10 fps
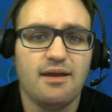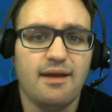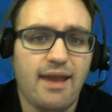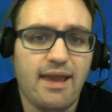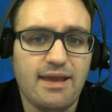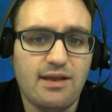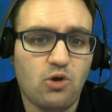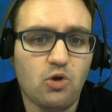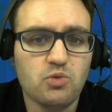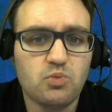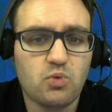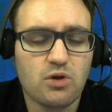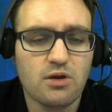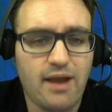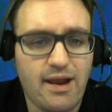a Cold
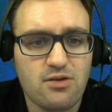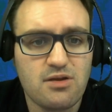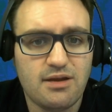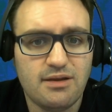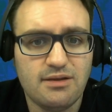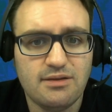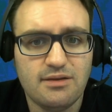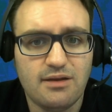War era